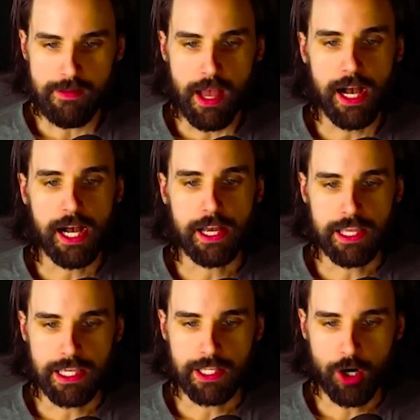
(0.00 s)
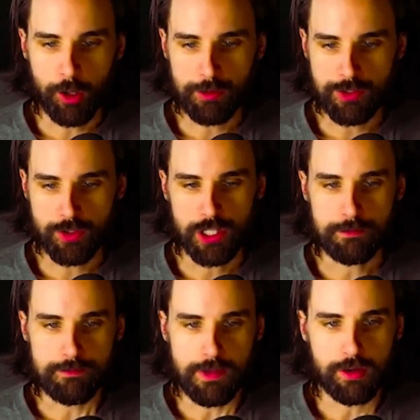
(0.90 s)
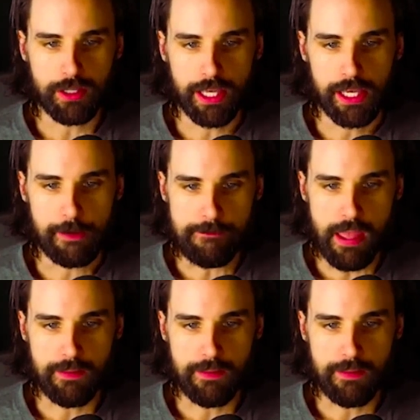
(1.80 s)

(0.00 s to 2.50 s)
in Arbitrum, okay?